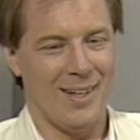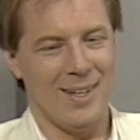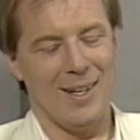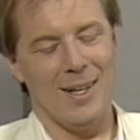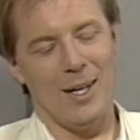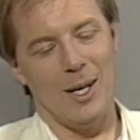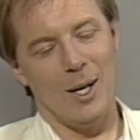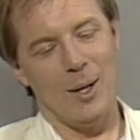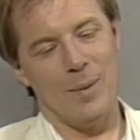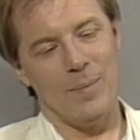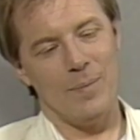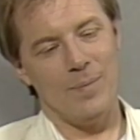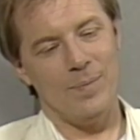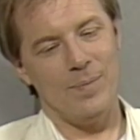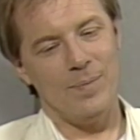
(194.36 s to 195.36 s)

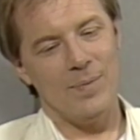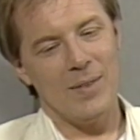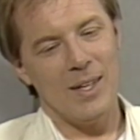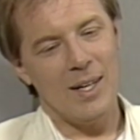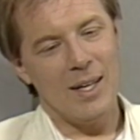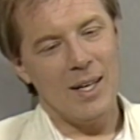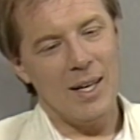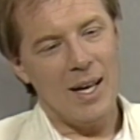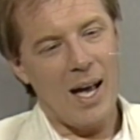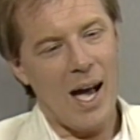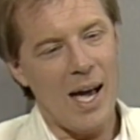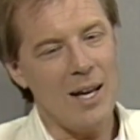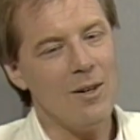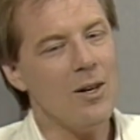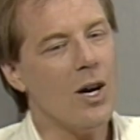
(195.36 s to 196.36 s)
Um,
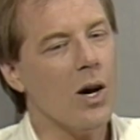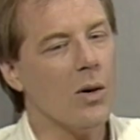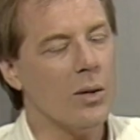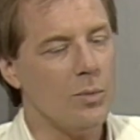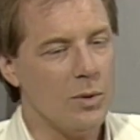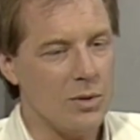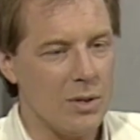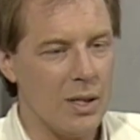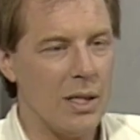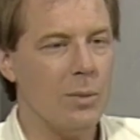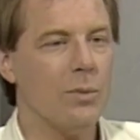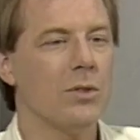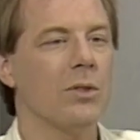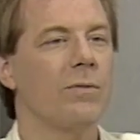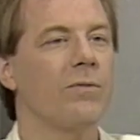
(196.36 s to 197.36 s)
I don't know. It was it
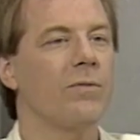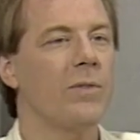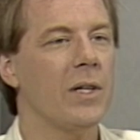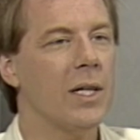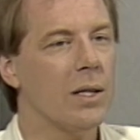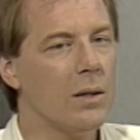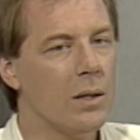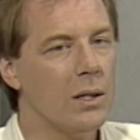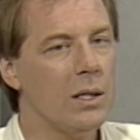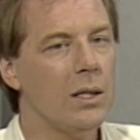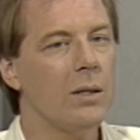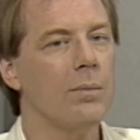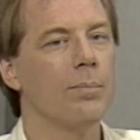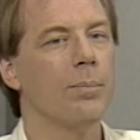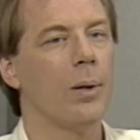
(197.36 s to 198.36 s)
was a
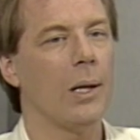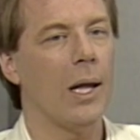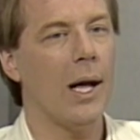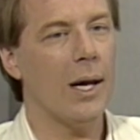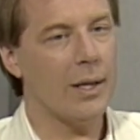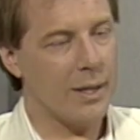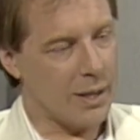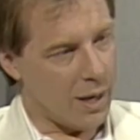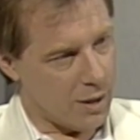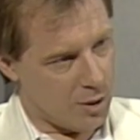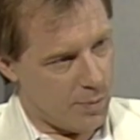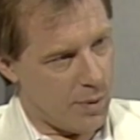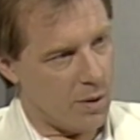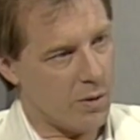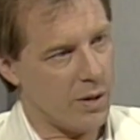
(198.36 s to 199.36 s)
fairly plodding
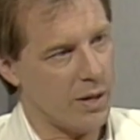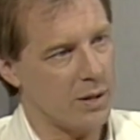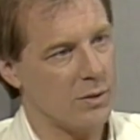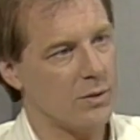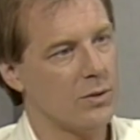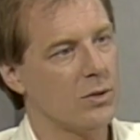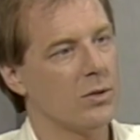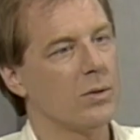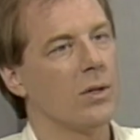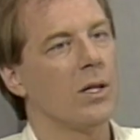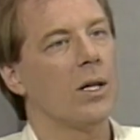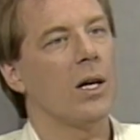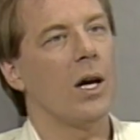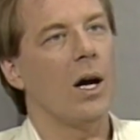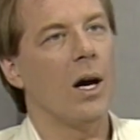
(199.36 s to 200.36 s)
experience,
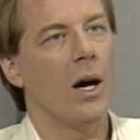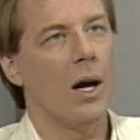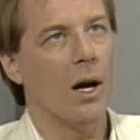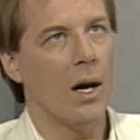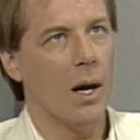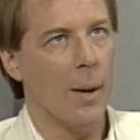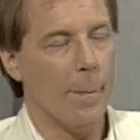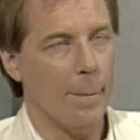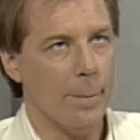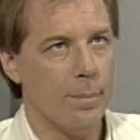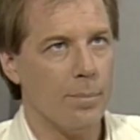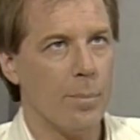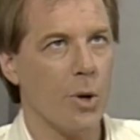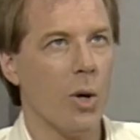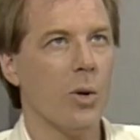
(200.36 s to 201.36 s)

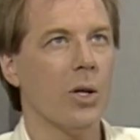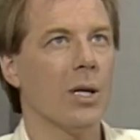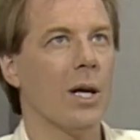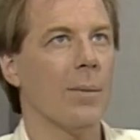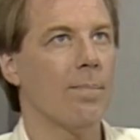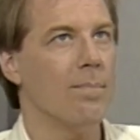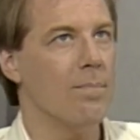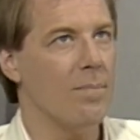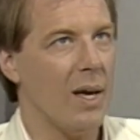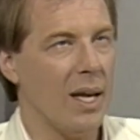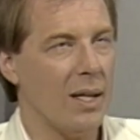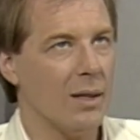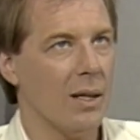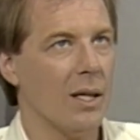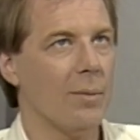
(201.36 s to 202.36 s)
um, broken up
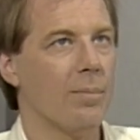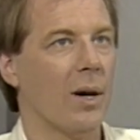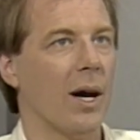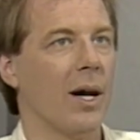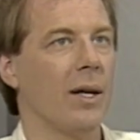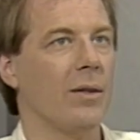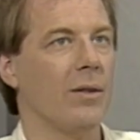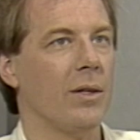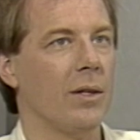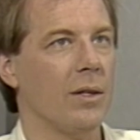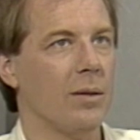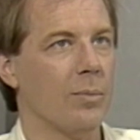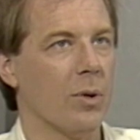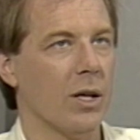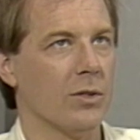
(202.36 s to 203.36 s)
mainly by
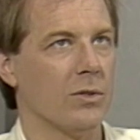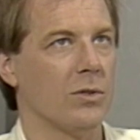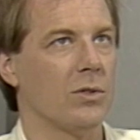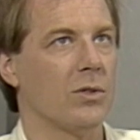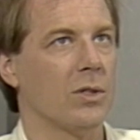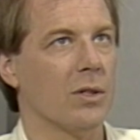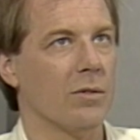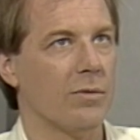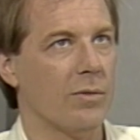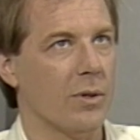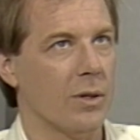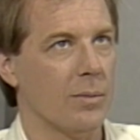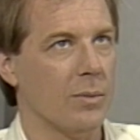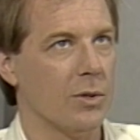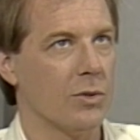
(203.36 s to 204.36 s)
the presence of
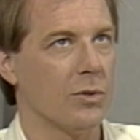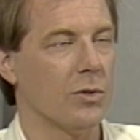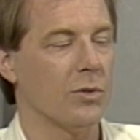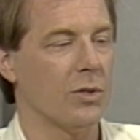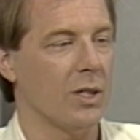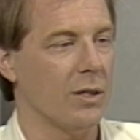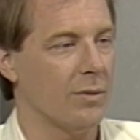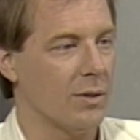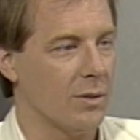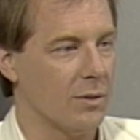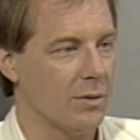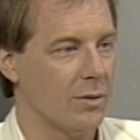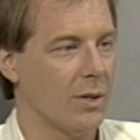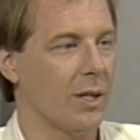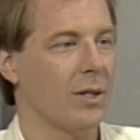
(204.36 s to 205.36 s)
uh, Mr.
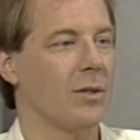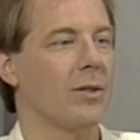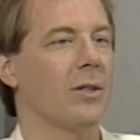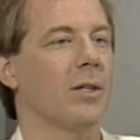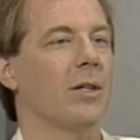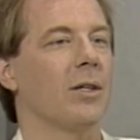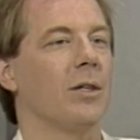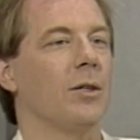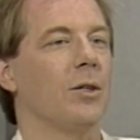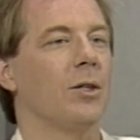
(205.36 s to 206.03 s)
Stevens and uh,